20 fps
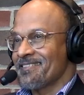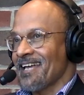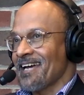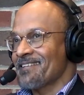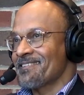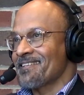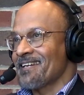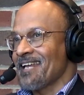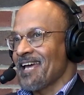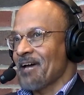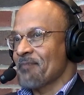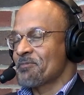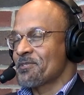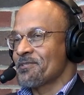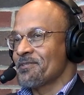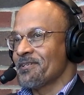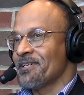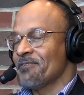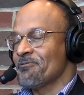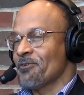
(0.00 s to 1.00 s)
That's an
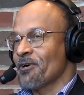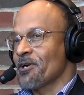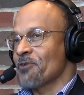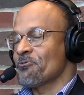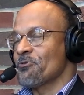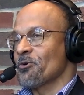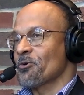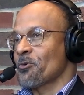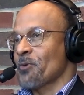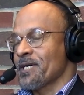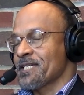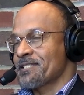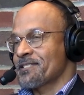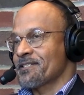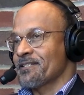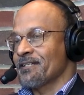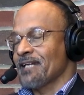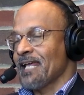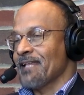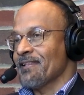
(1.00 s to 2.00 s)
absolutely wonderful
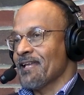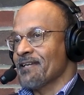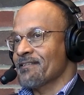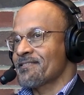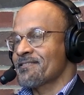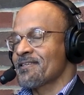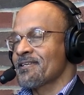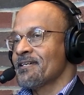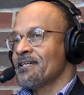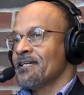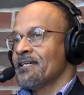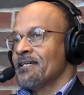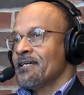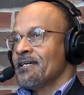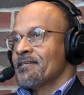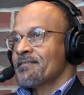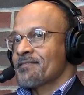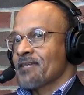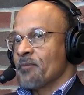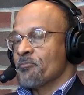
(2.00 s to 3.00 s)
question. And that's
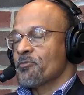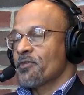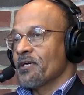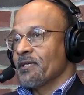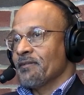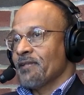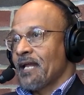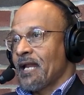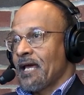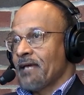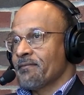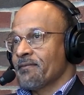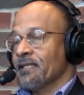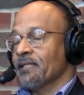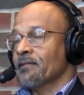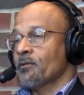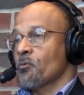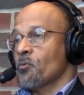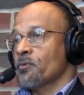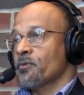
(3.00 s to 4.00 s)
something that I
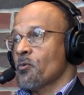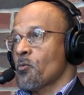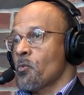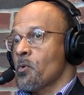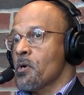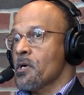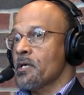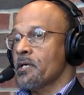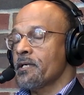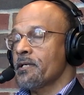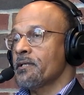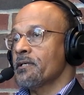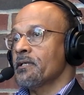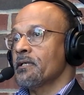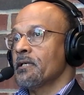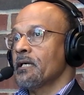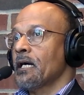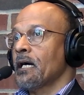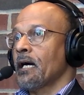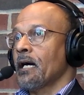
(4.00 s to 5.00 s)
think the world
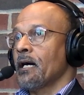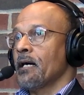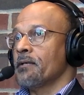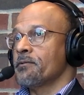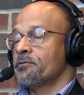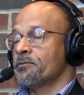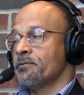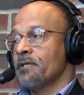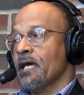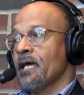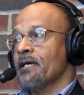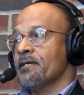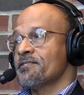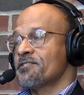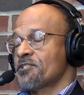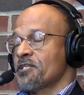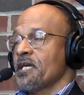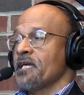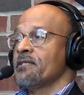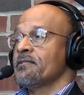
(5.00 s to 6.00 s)
today is
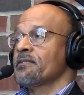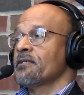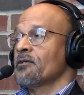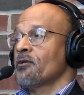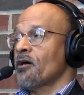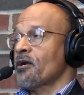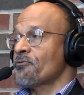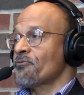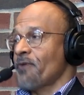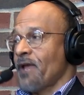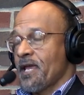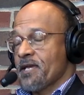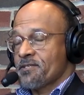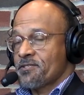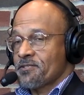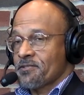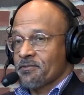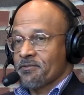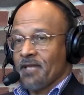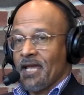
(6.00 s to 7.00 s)
changing a lot
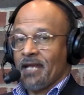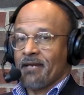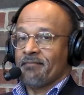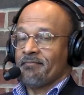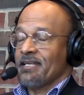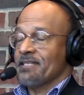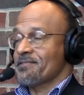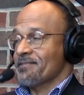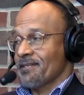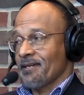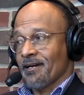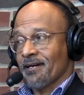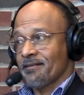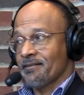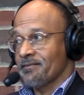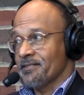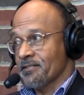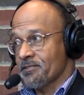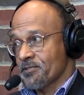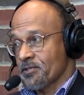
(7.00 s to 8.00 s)
faster than, let's say,
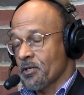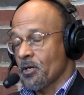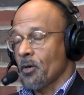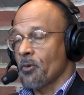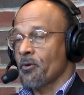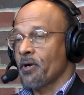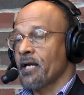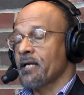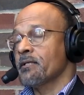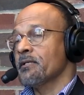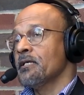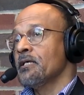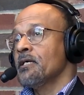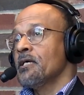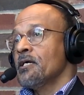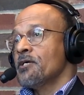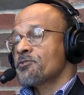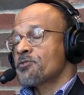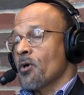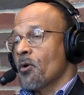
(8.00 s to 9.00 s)
100 years ago, right?
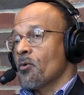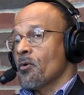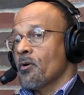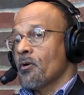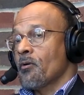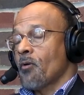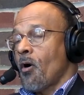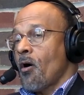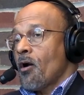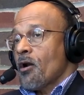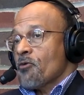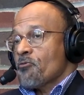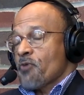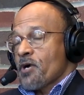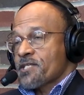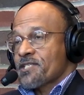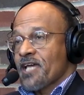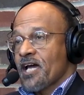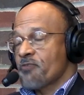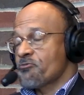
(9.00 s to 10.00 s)
So all of
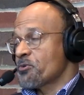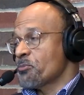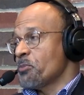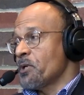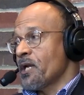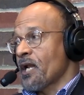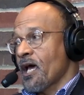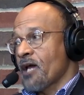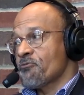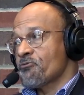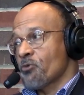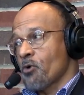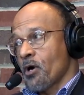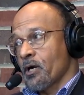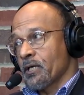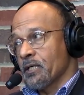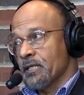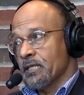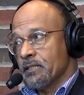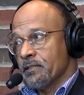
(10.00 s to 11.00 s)
us have to be
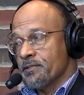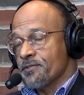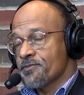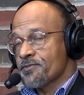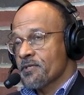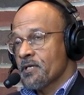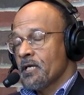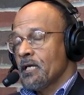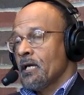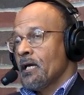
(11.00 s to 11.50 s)
lifelong learners.